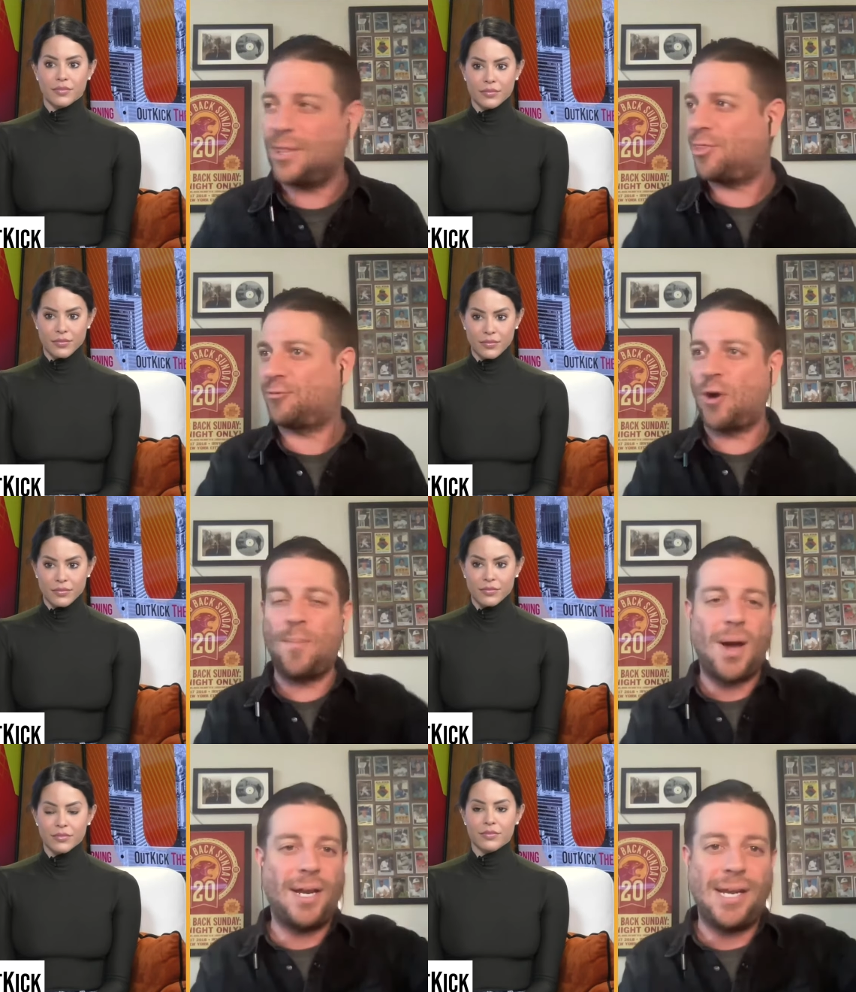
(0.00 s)
Speaker 1: and
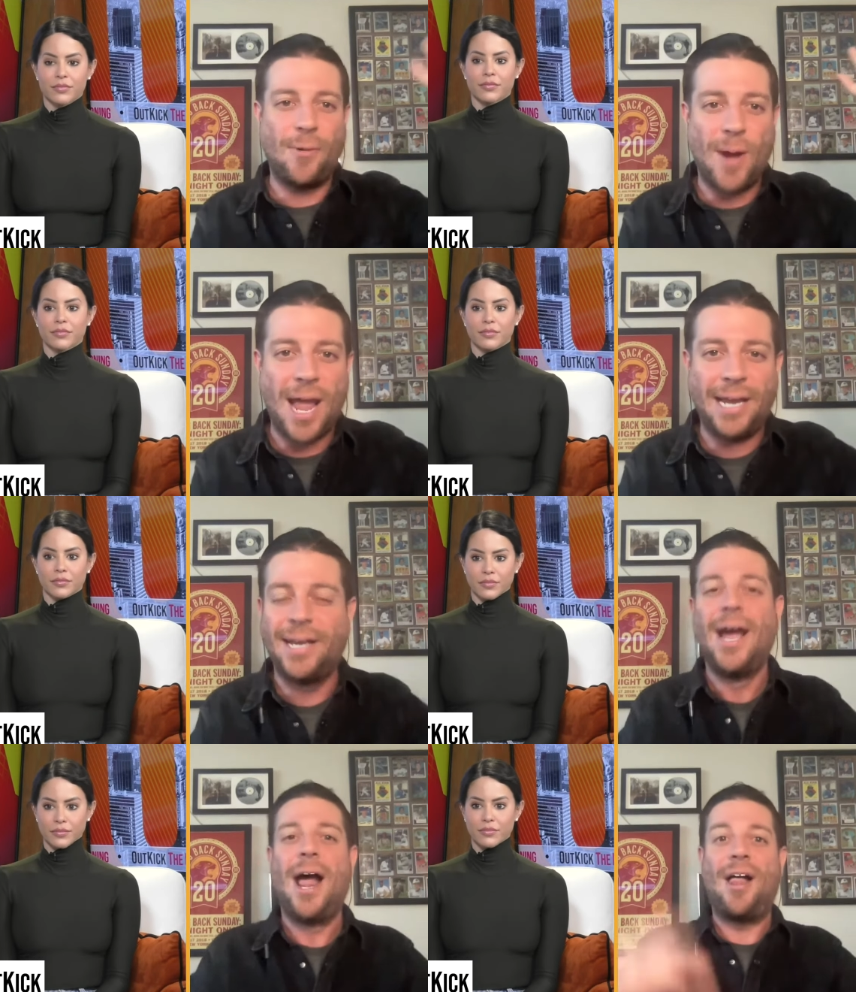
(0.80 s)
throw money
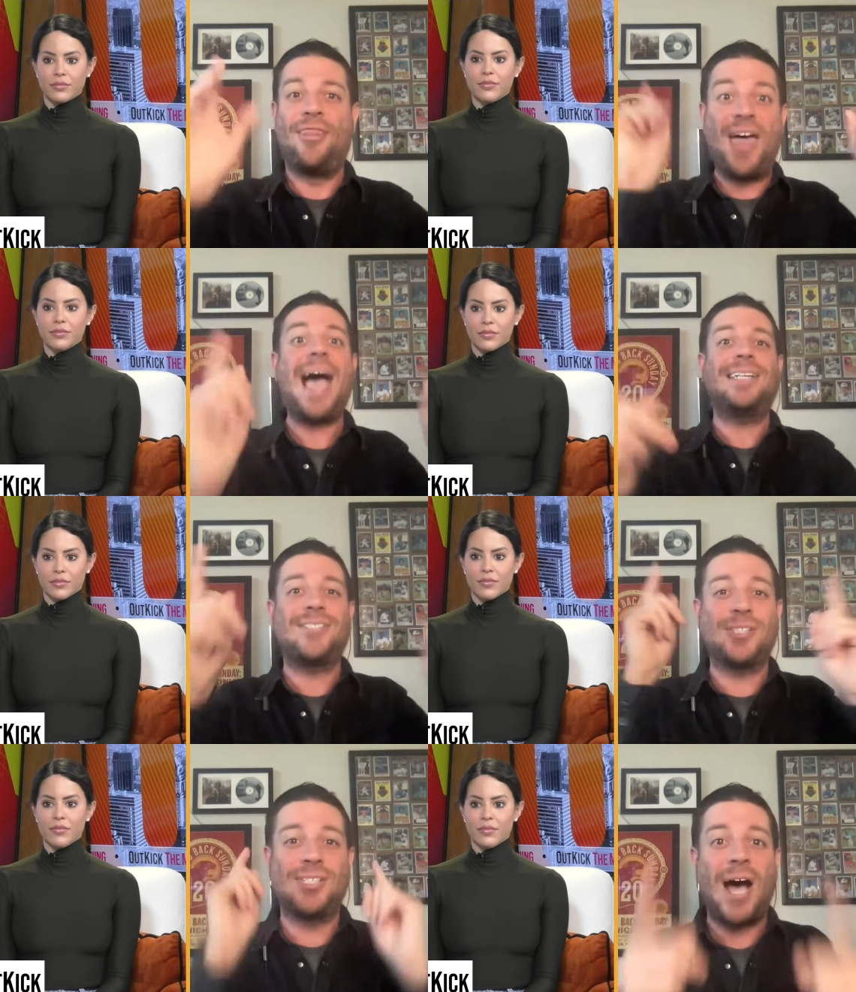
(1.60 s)
away,
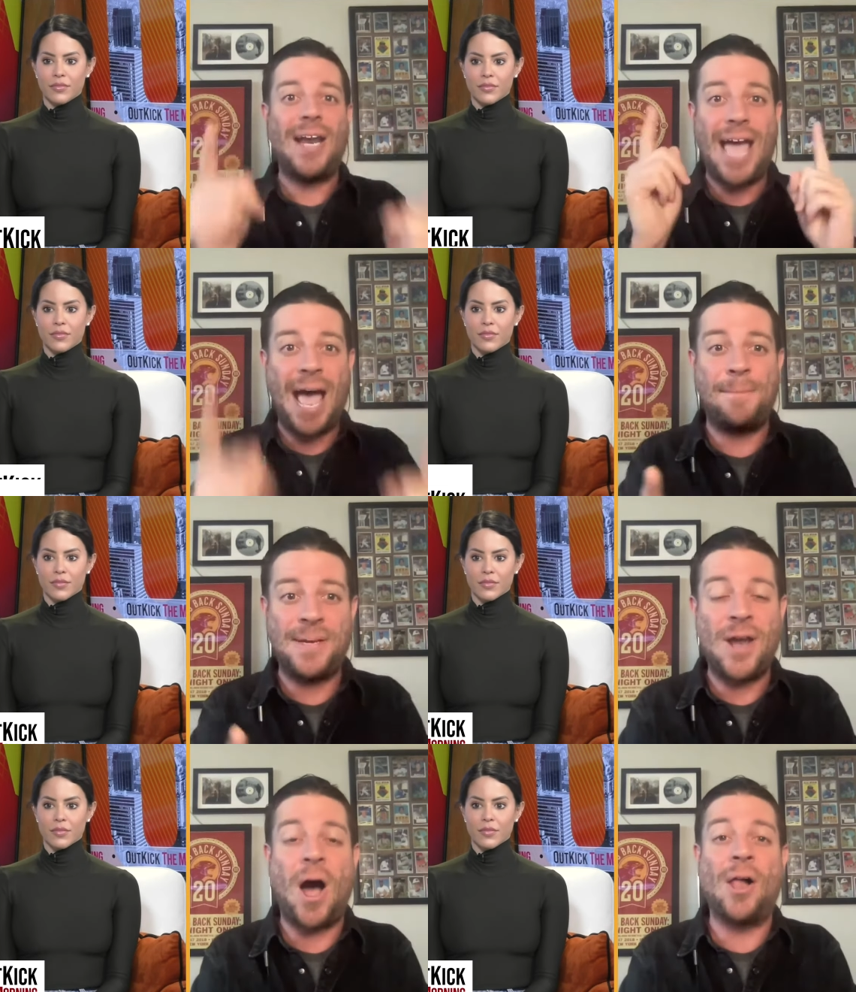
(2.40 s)
that does not
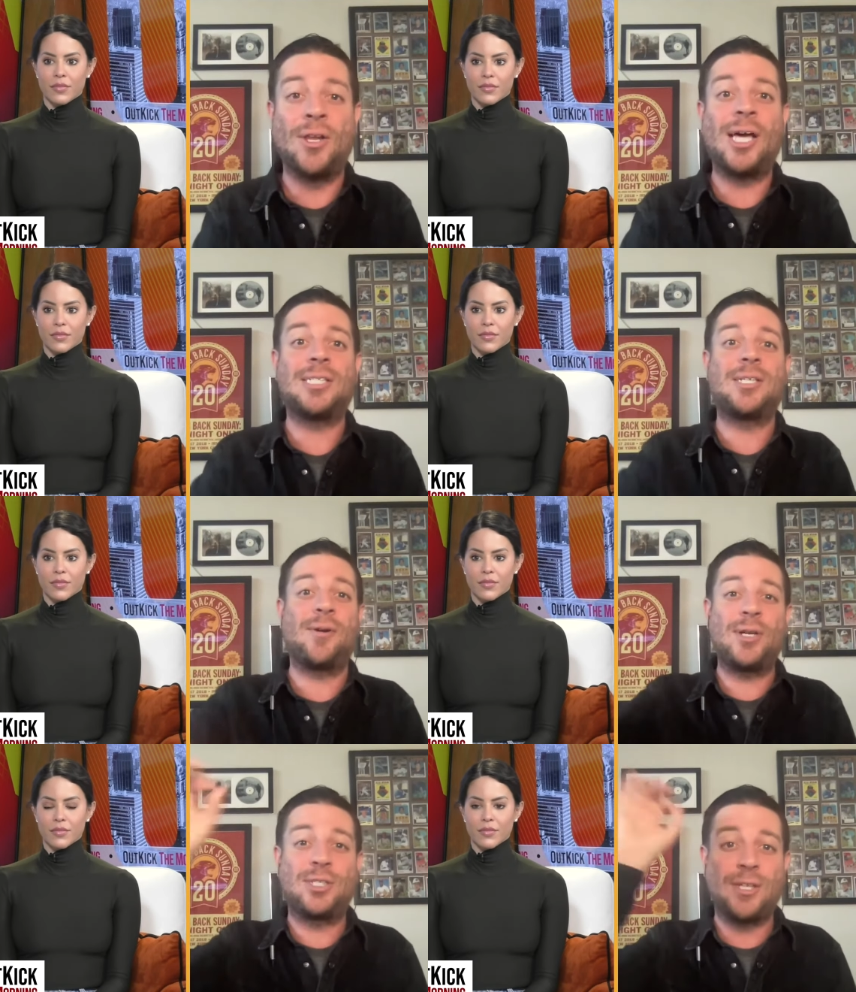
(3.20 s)
happen unless
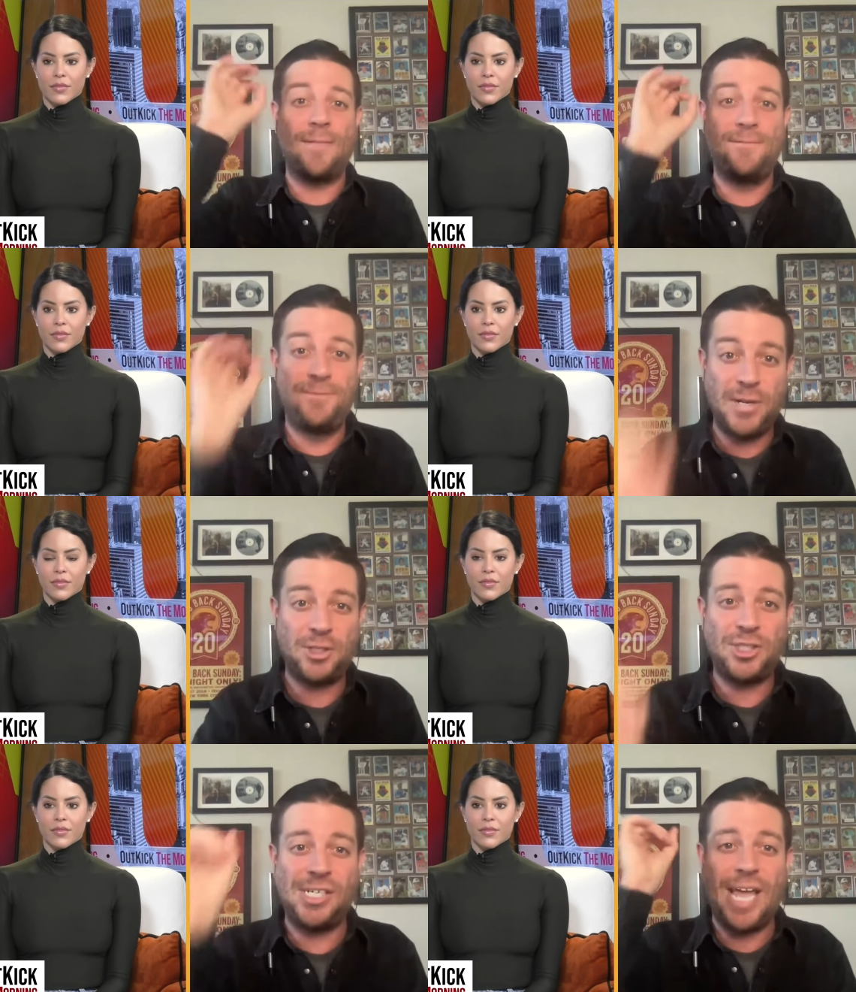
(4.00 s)
there is
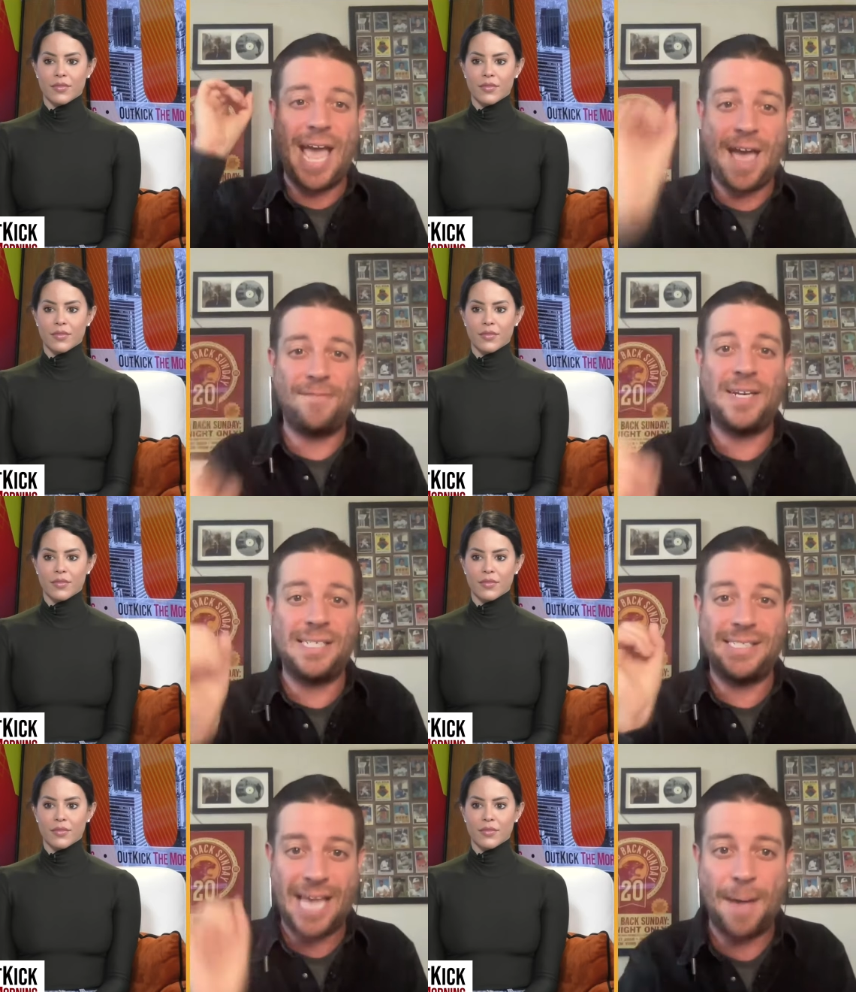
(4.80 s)
sufficient
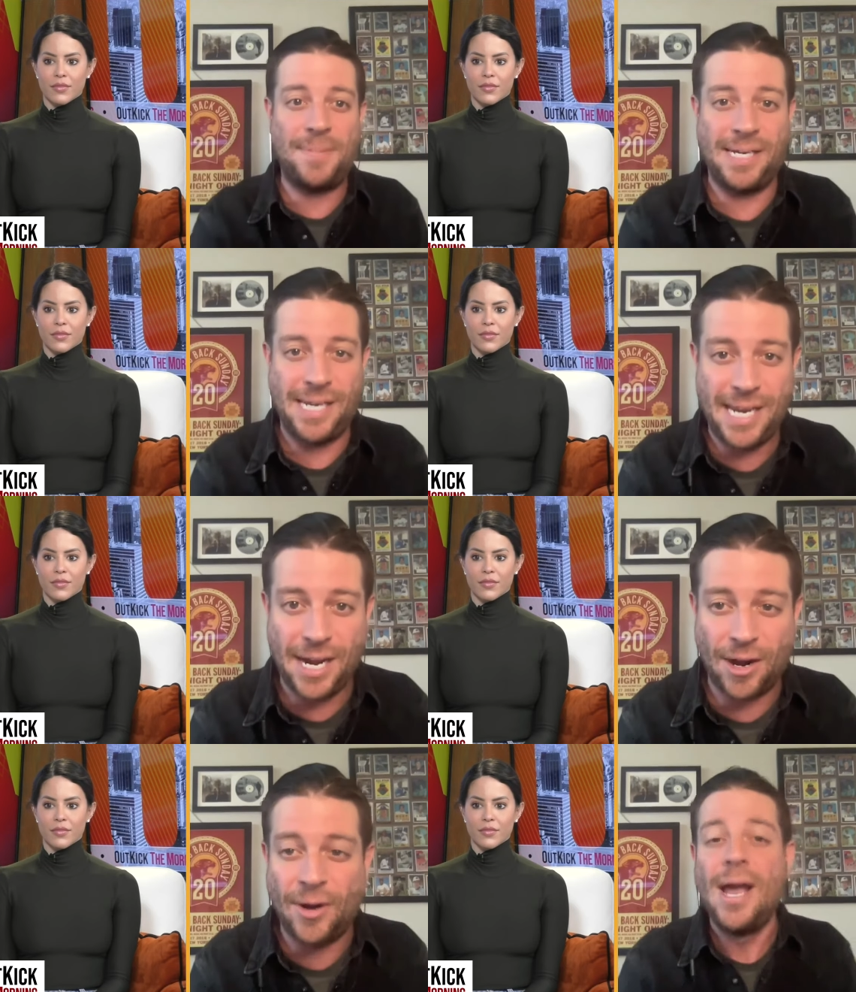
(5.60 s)
evidence happening
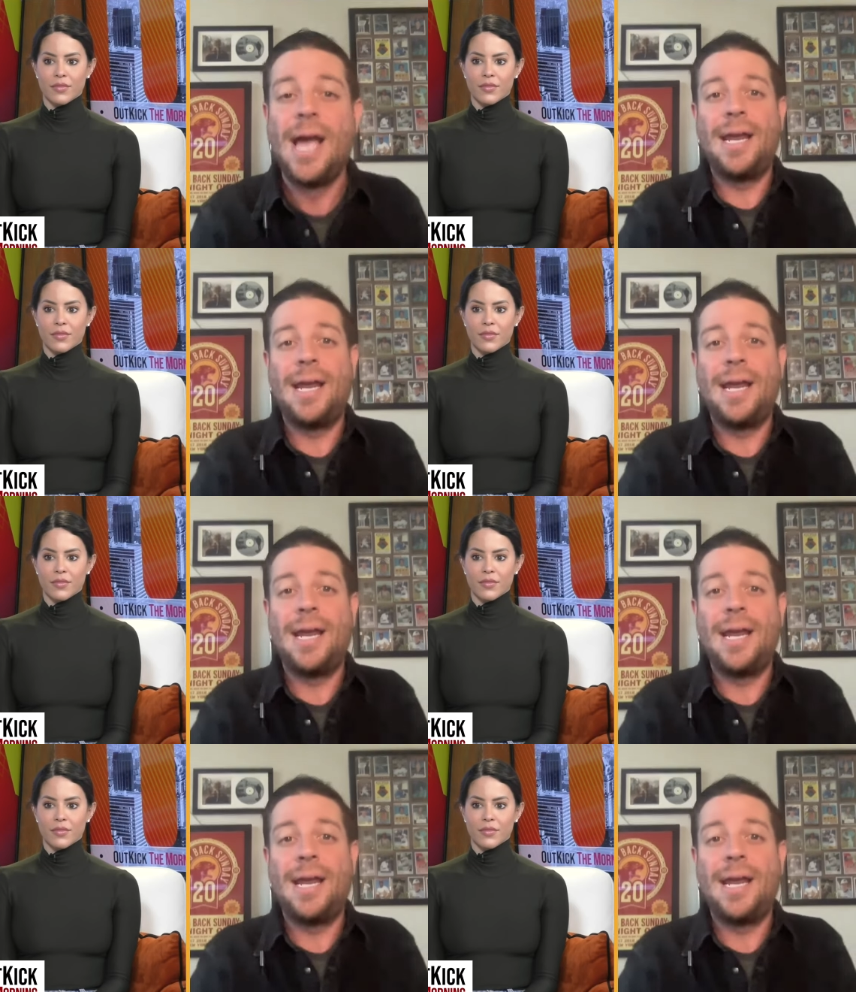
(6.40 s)
here.